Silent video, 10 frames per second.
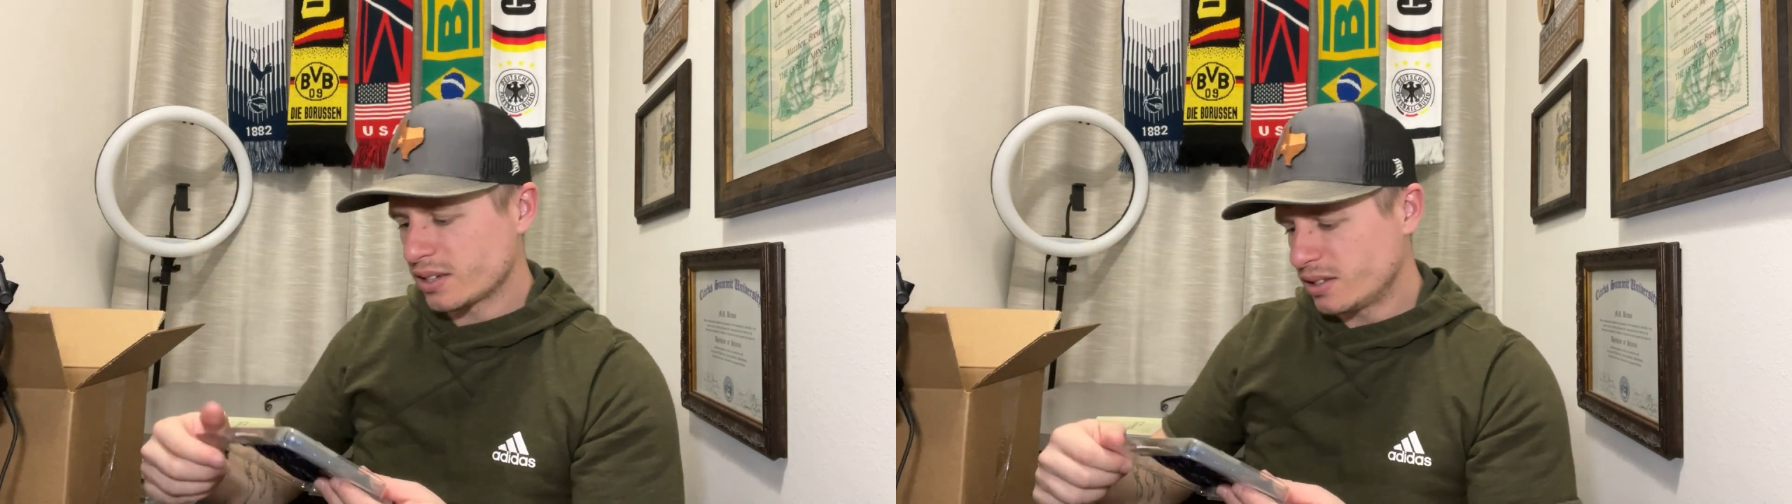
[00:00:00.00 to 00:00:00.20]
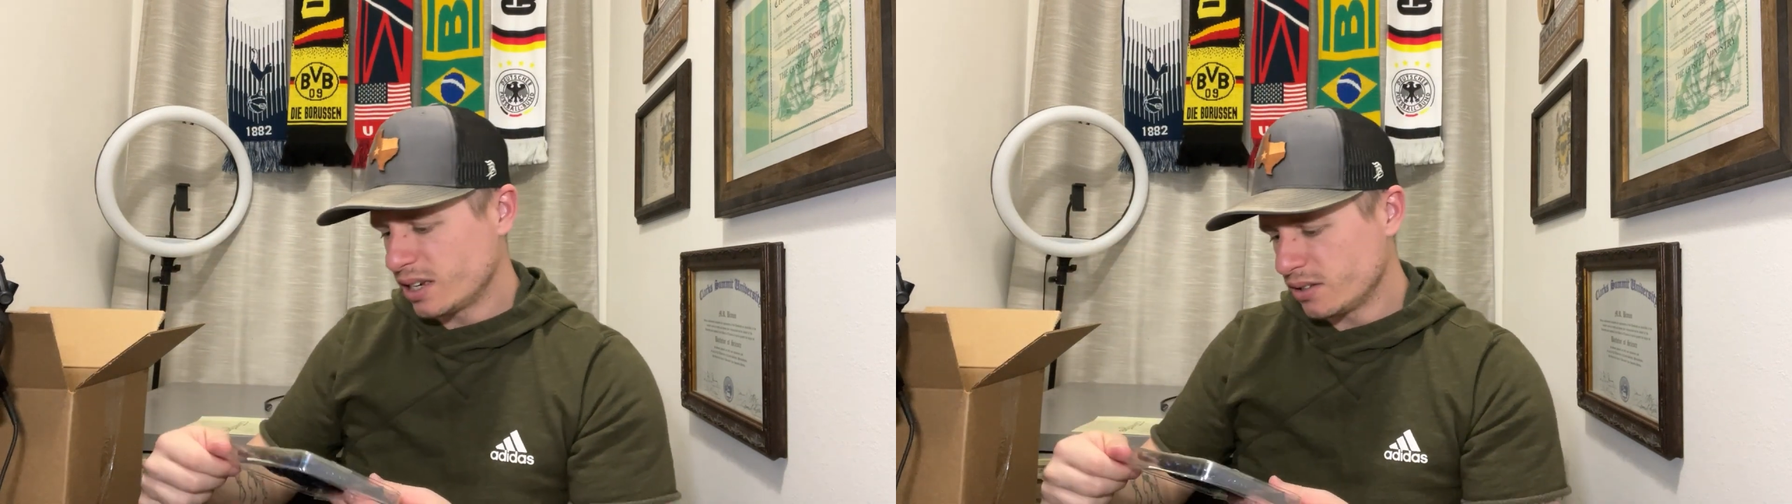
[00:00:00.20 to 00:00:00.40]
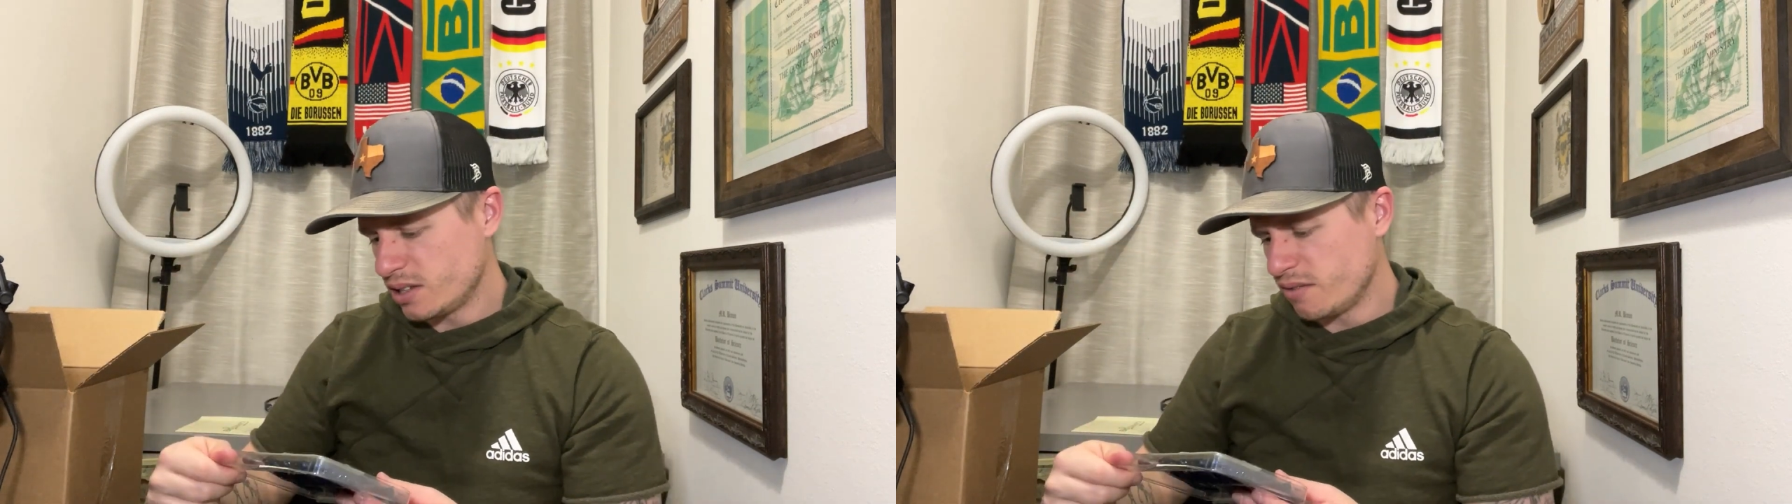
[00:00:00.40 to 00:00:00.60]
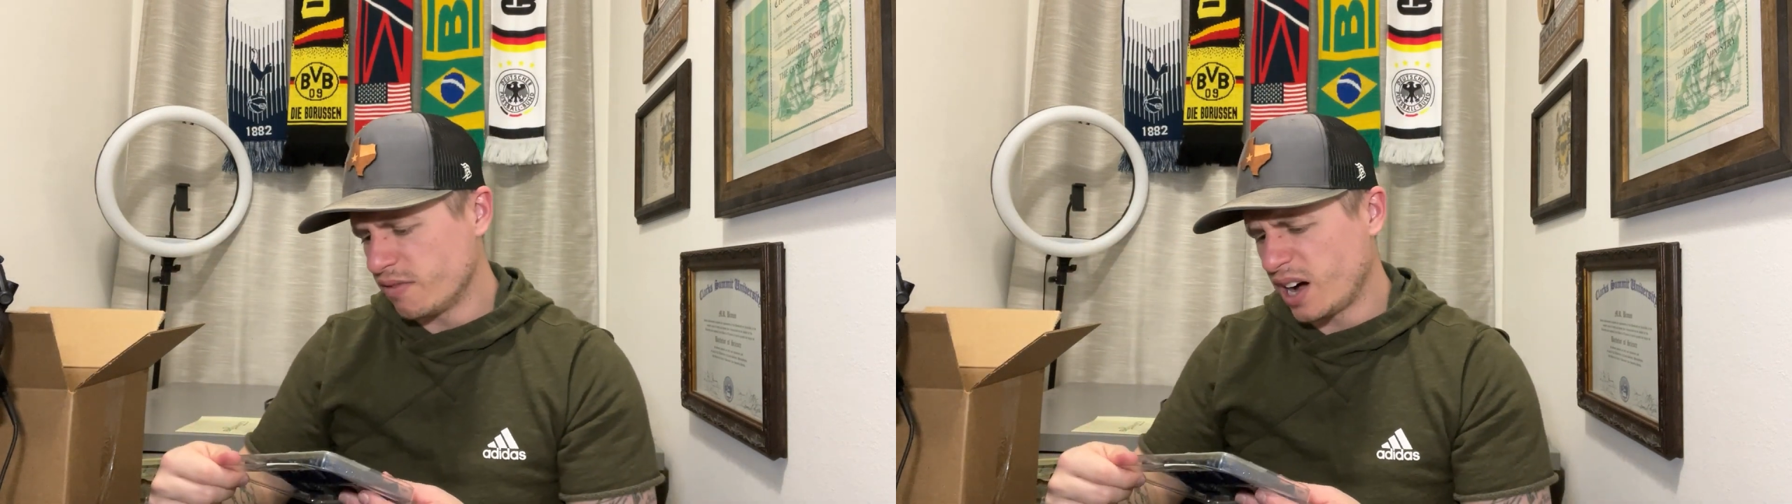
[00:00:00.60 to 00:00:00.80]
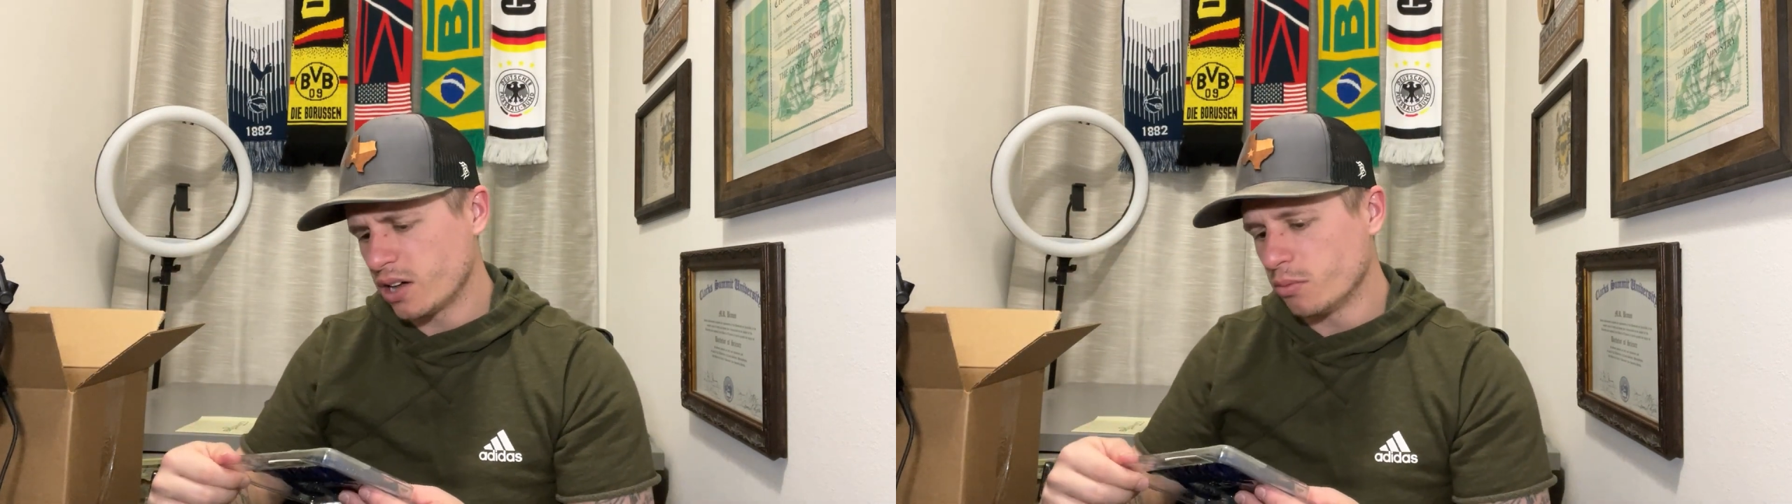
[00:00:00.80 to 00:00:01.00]
thing is the
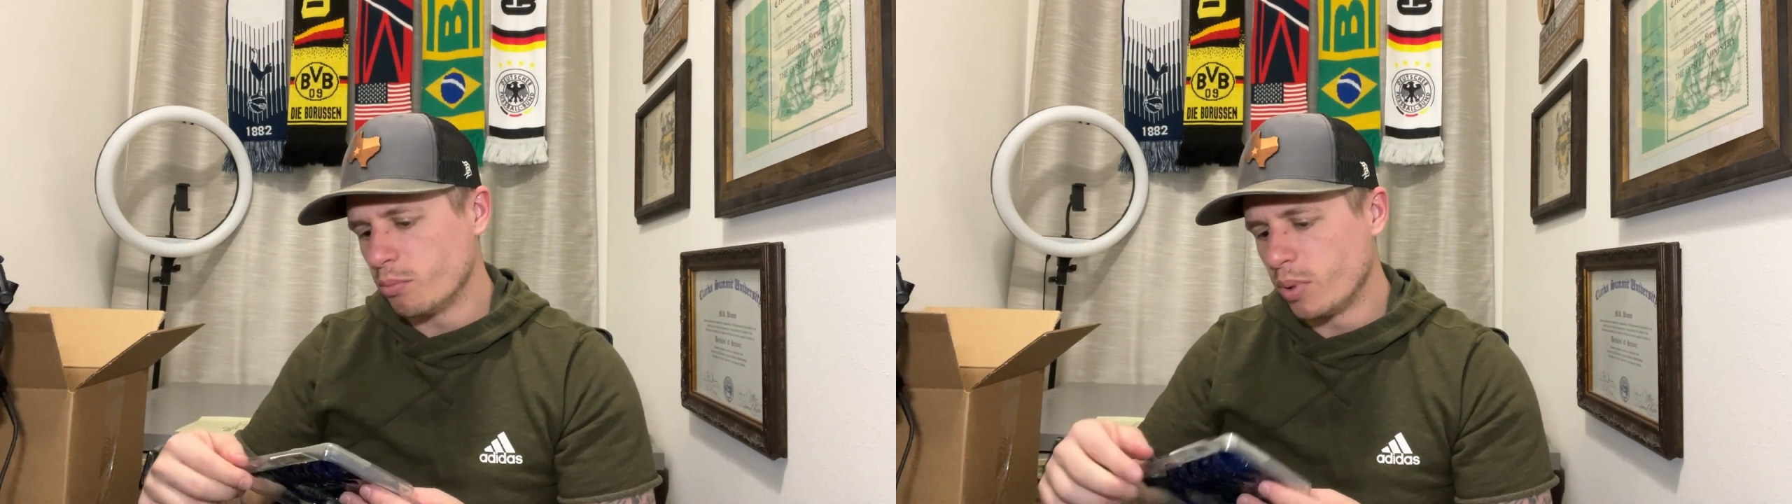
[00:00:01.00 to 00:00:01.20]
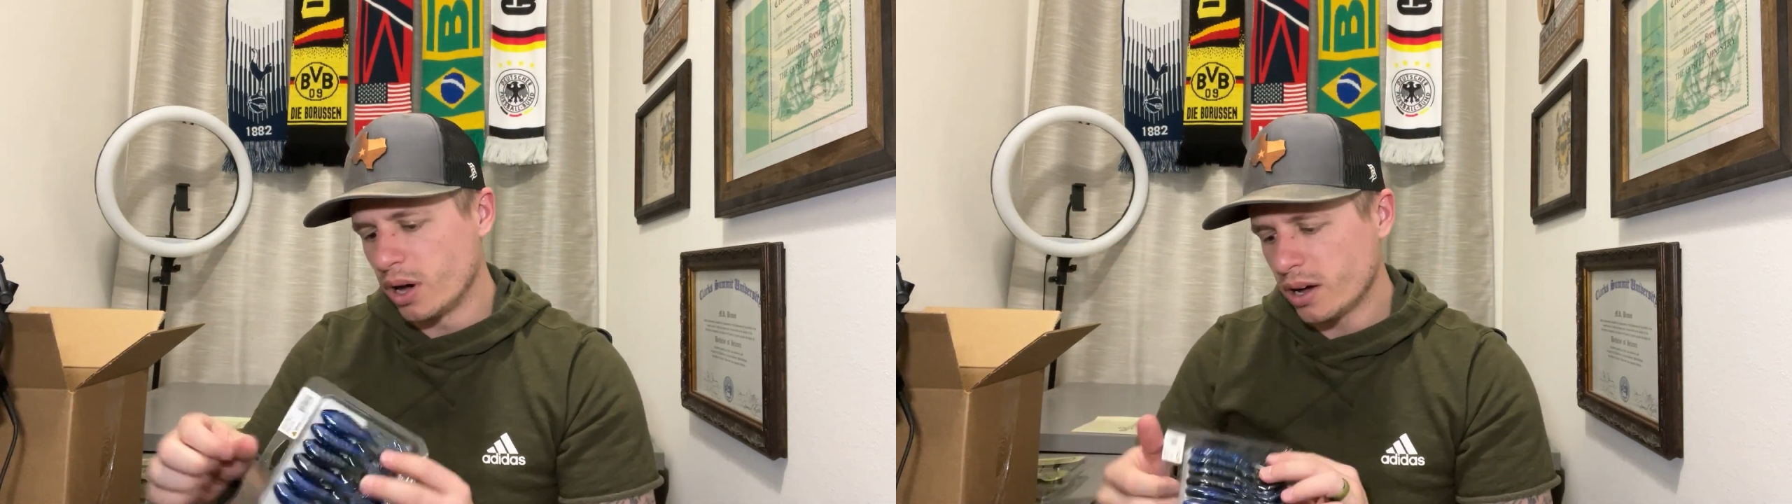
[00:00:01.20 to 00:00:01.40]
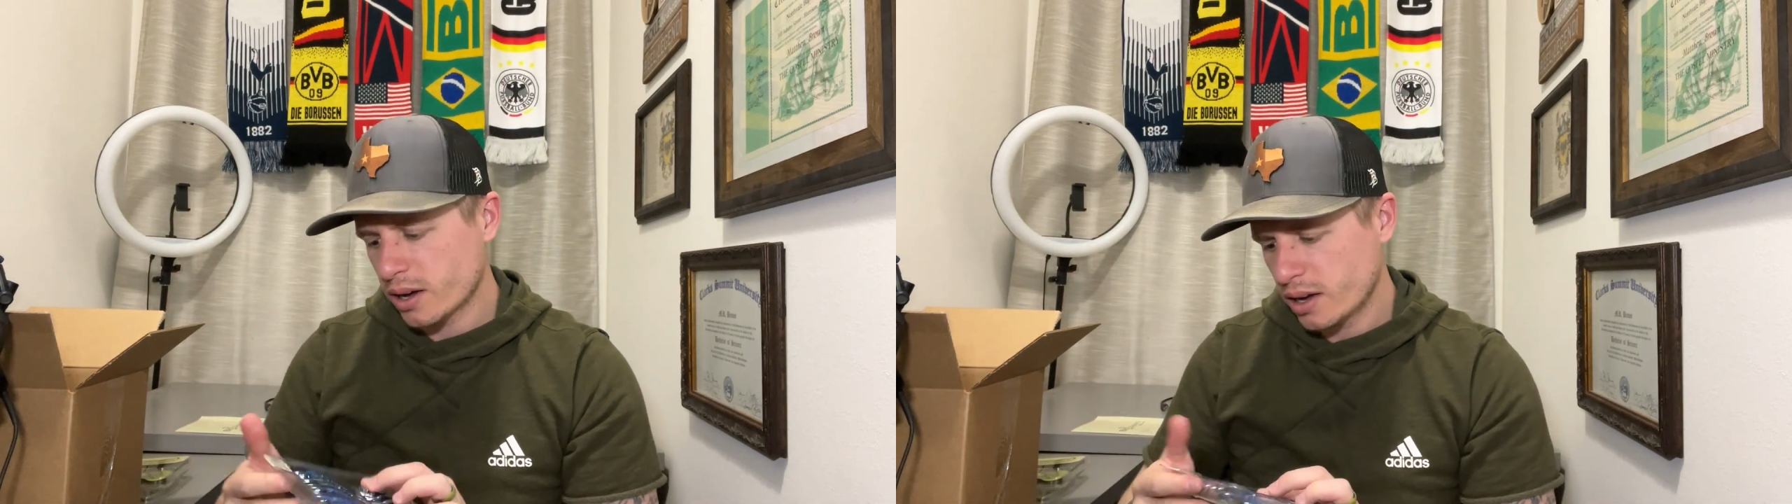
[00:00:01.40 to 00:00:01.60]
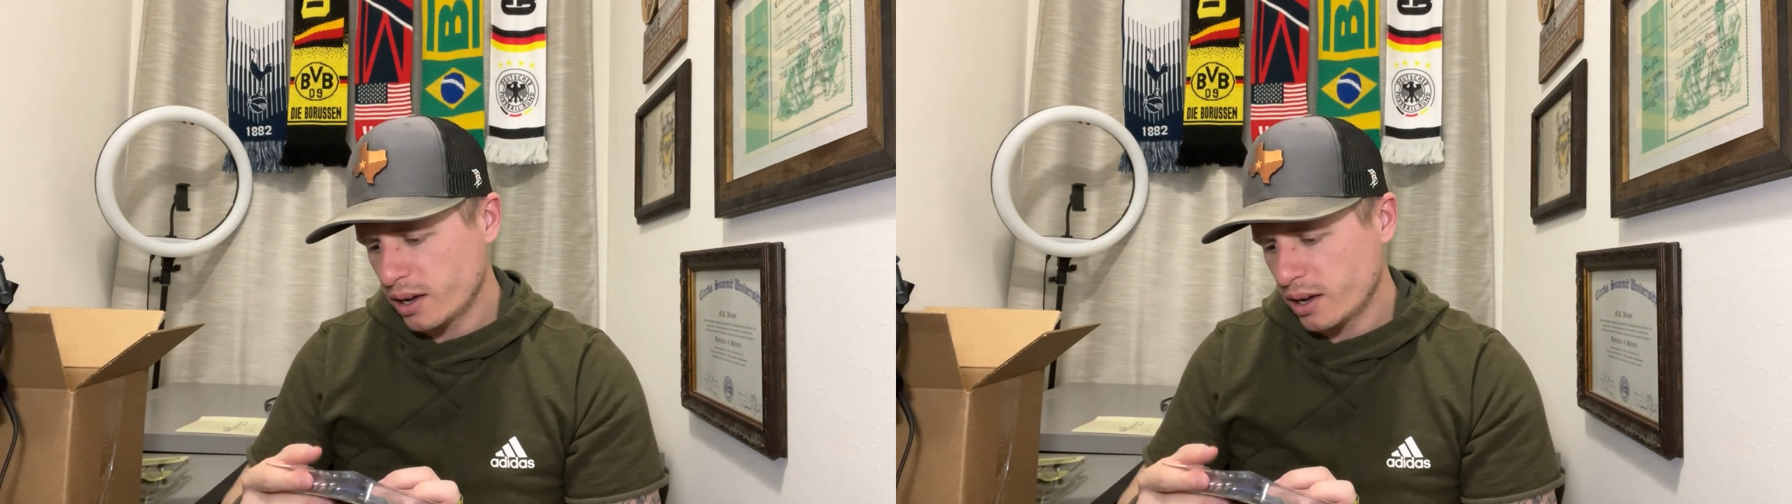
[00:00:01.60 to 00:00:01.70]
Vile Bug